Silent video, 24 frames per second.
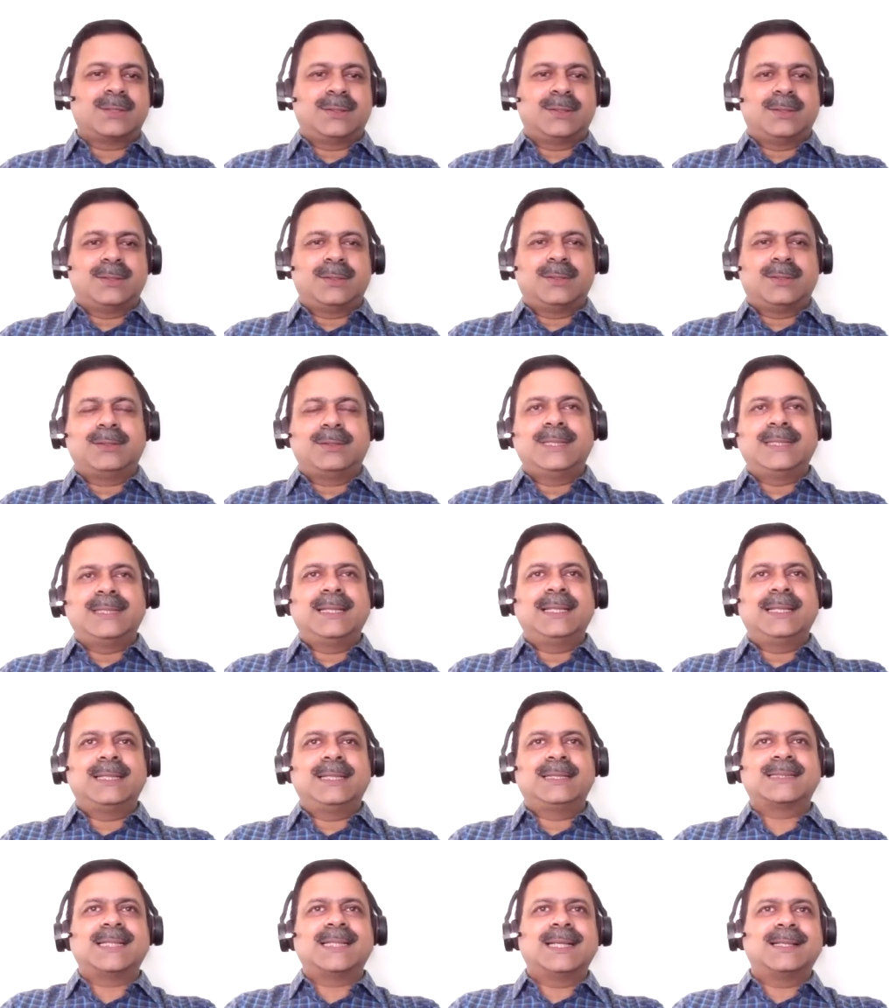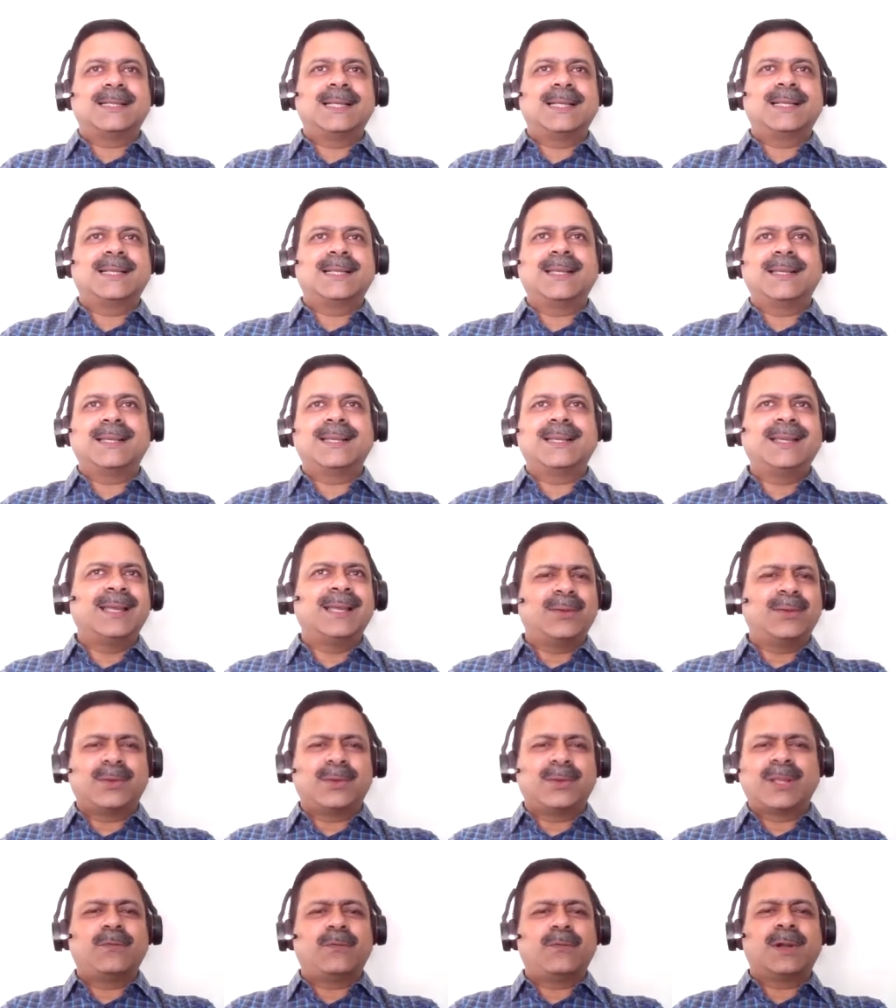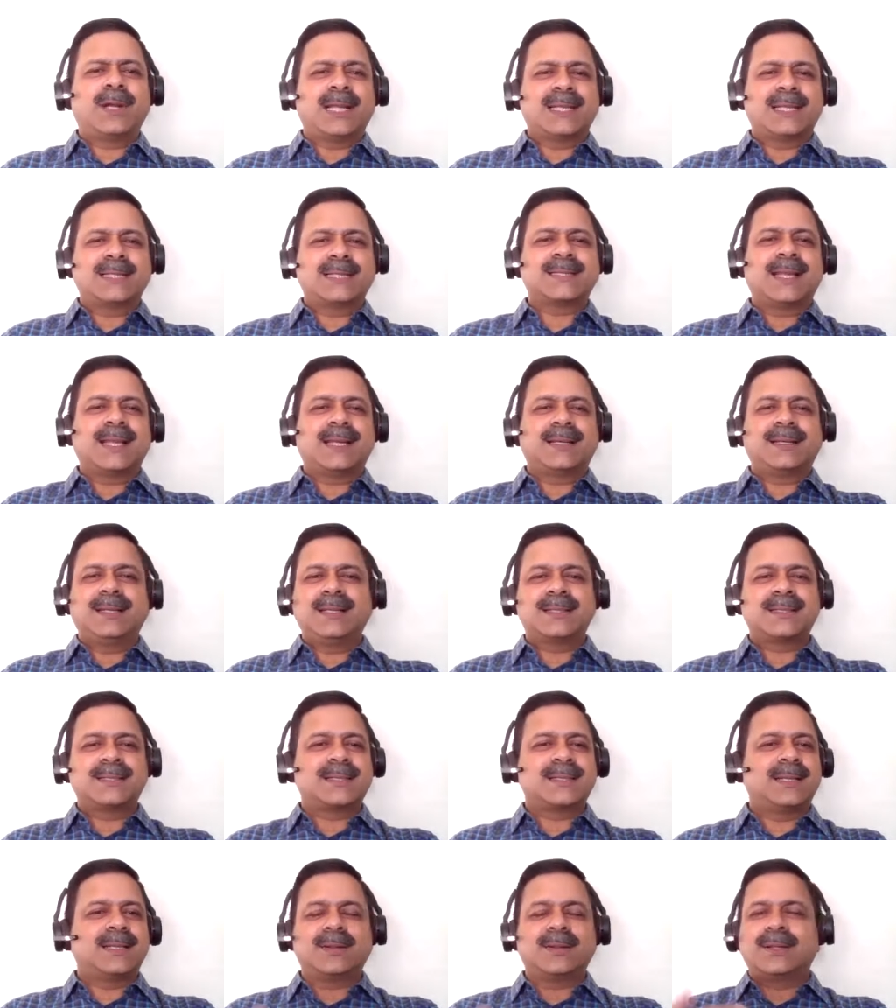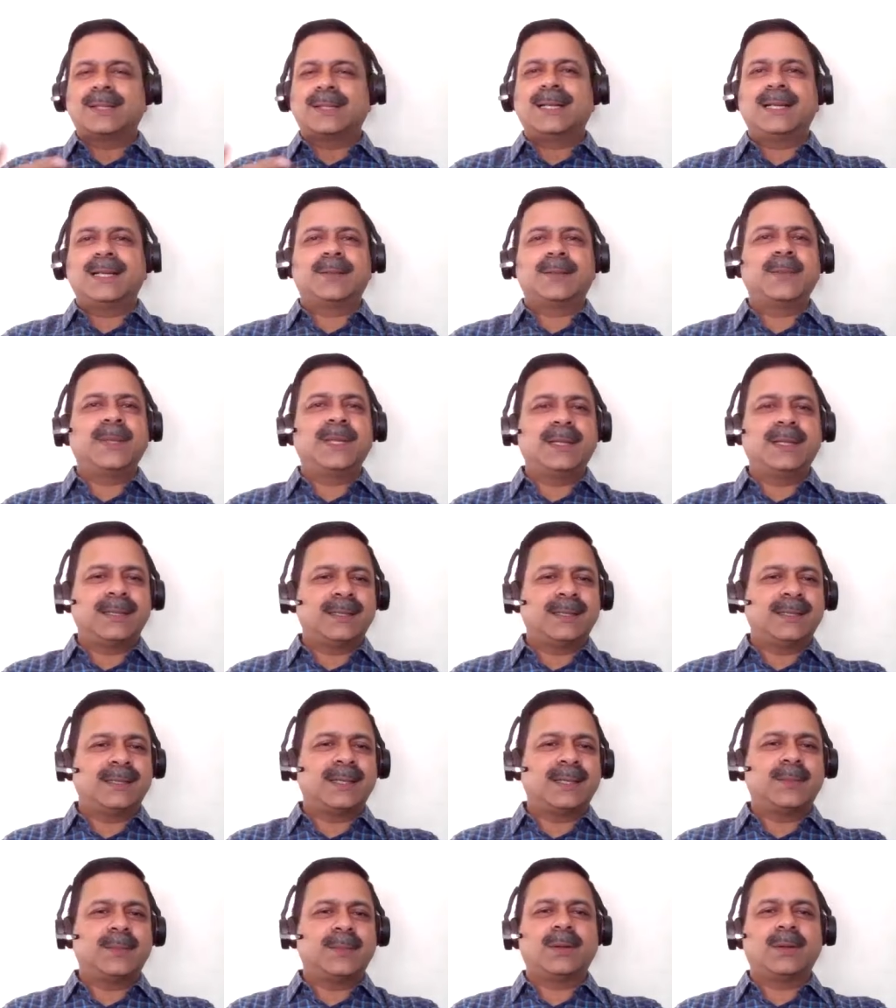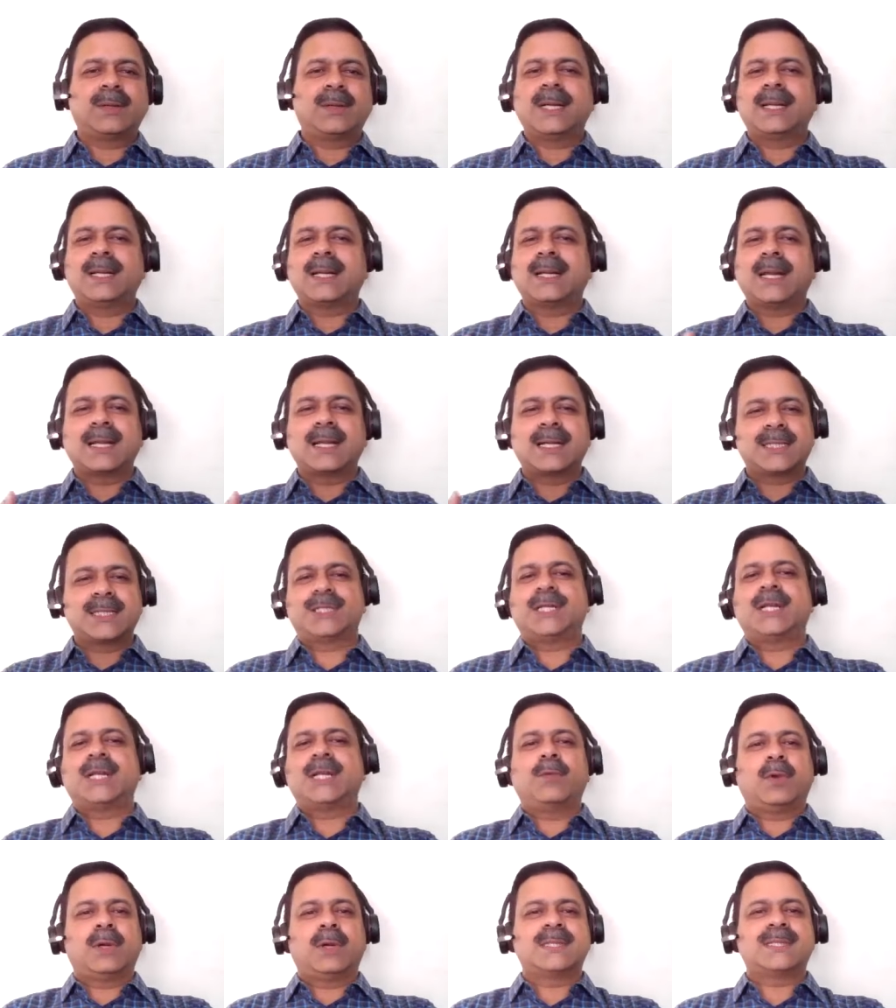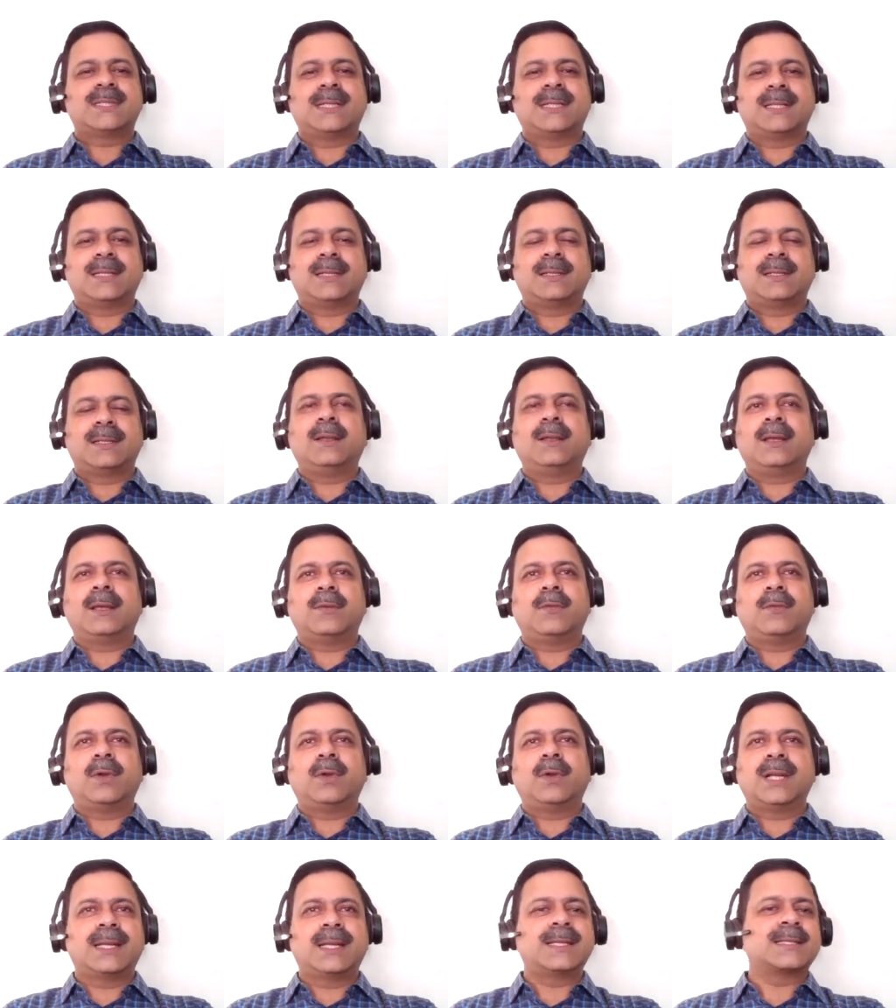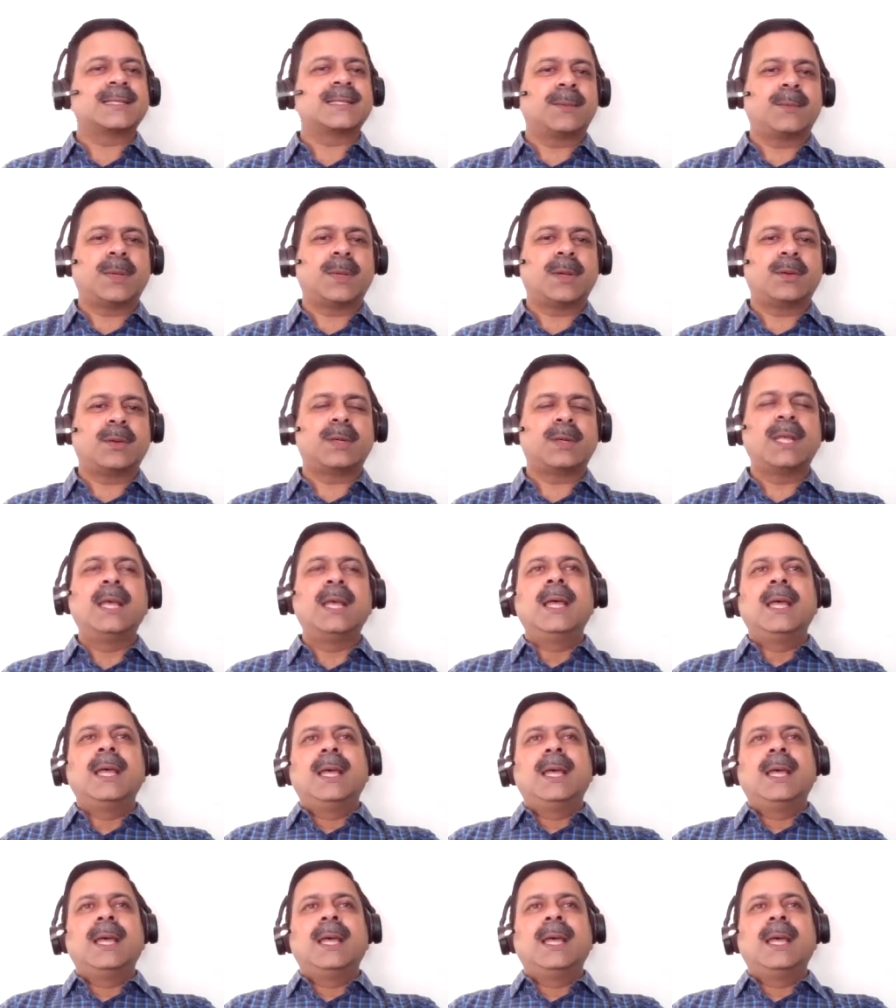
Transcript: So it, it started kicking in. Okay, what exactly is that? Okay, let me learn about it, understand what's it, uh, what it is about.